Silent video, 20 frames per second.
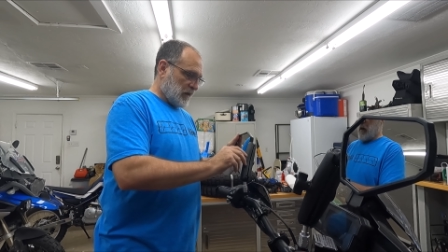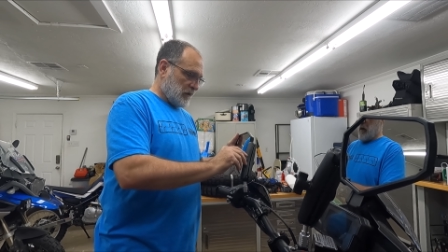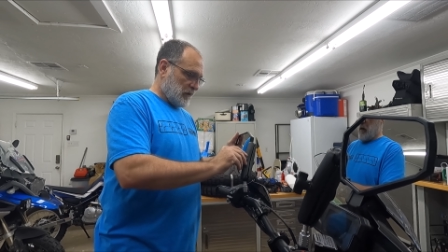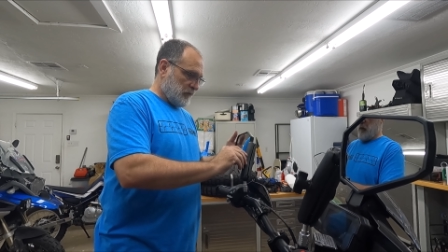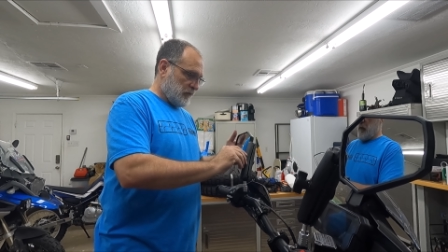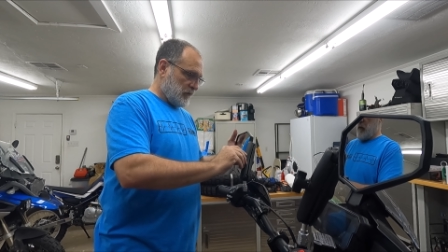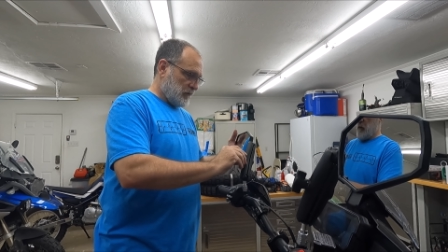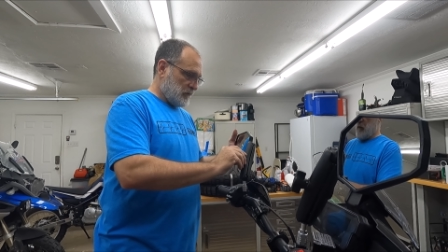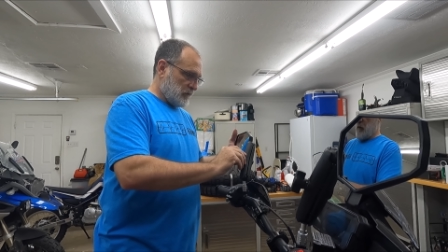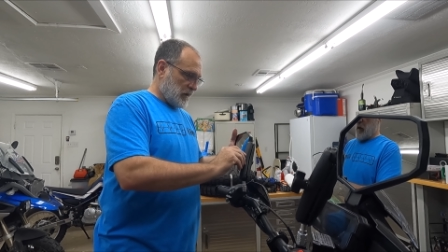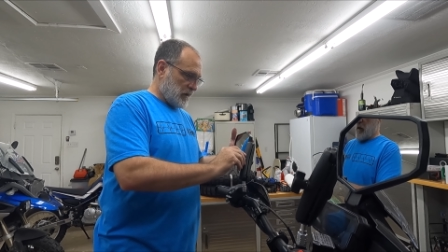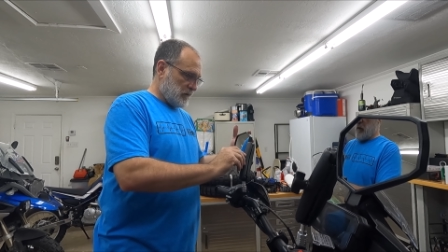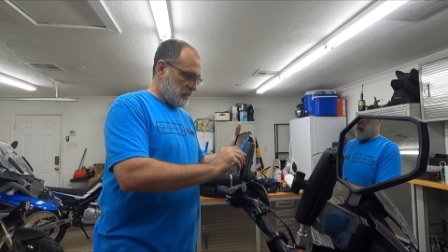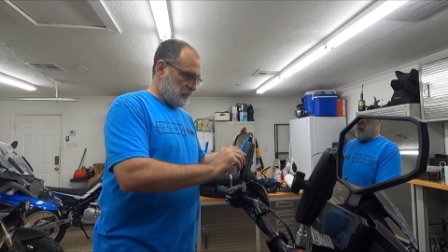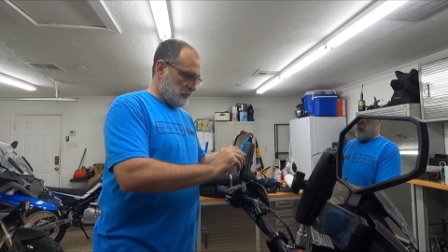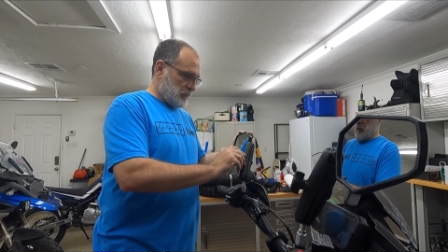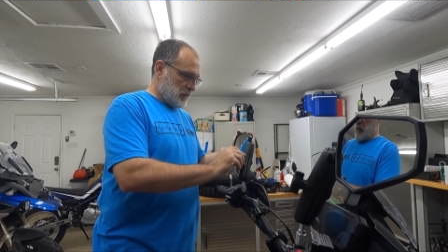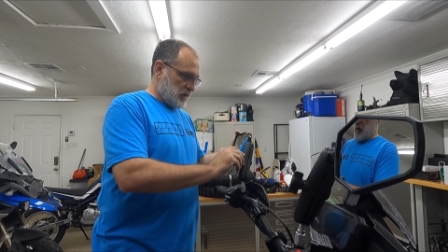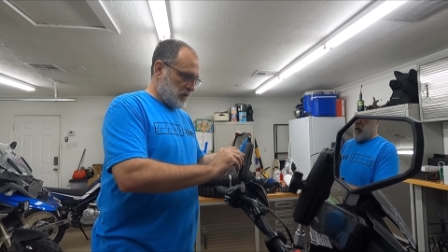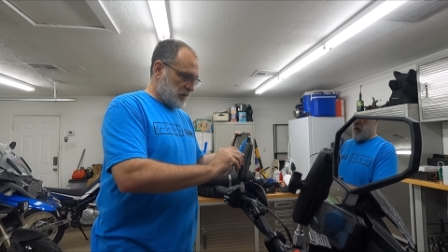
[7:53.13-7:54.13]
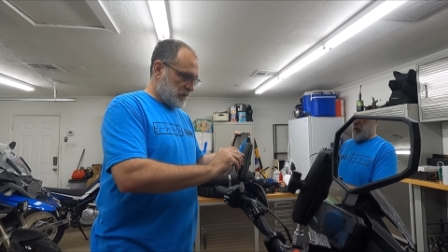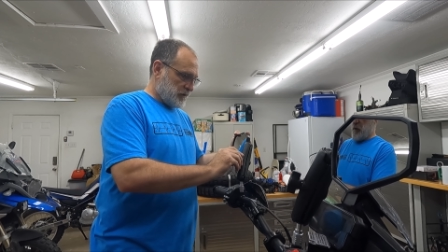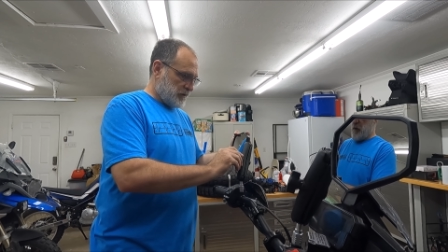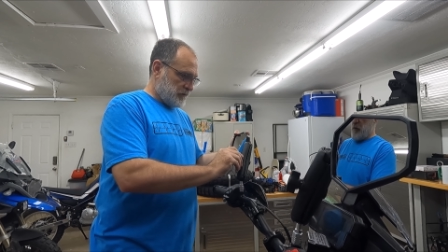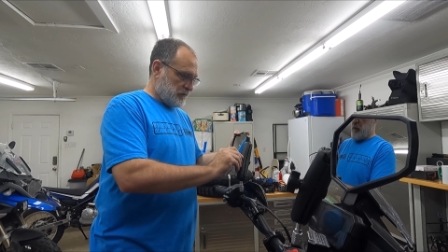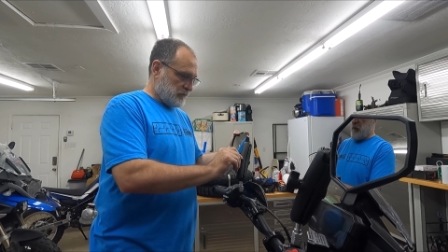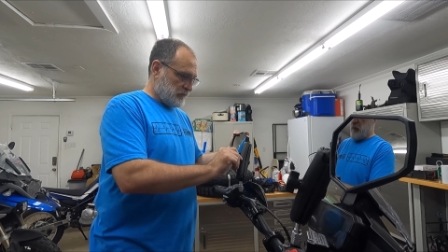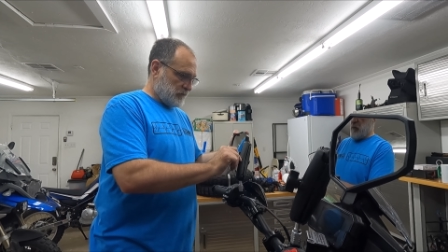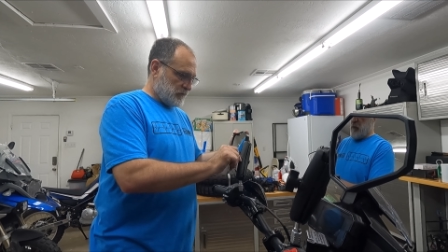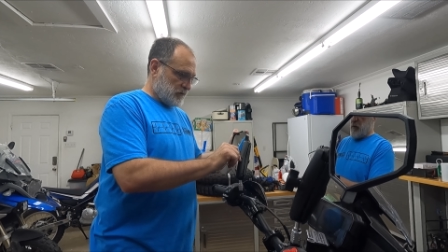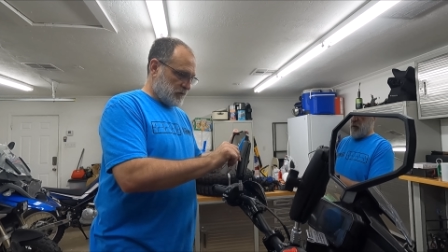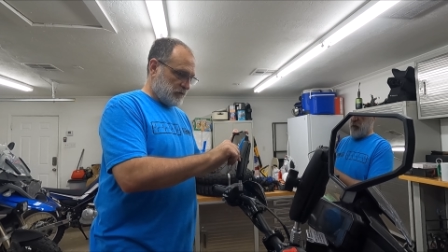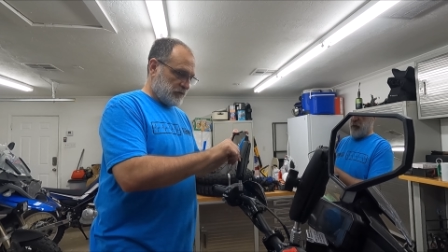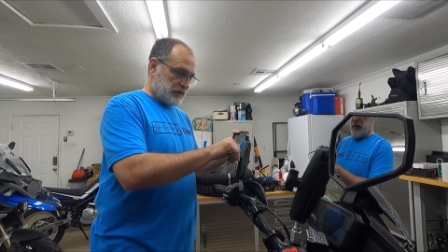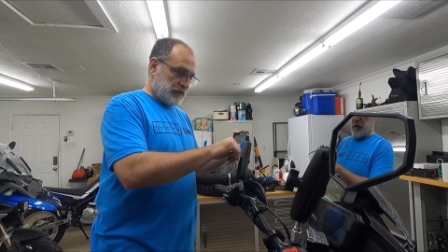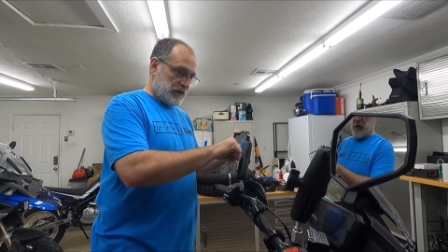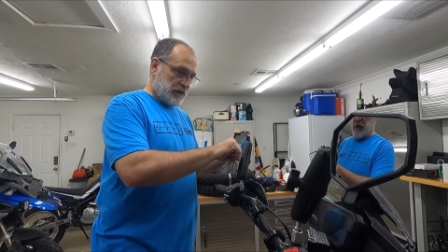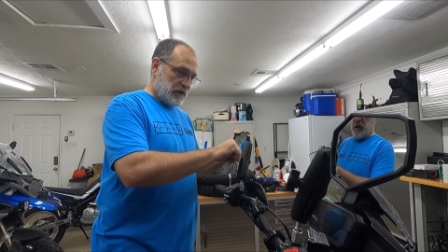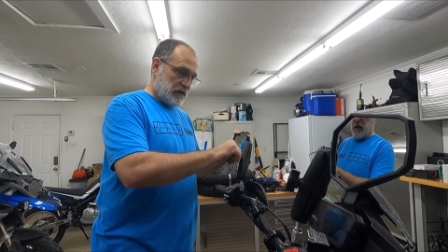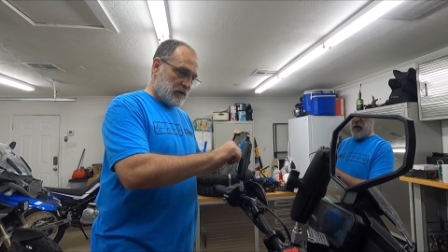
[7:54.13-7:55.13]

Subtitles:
If you're like Monk and you're real OCD,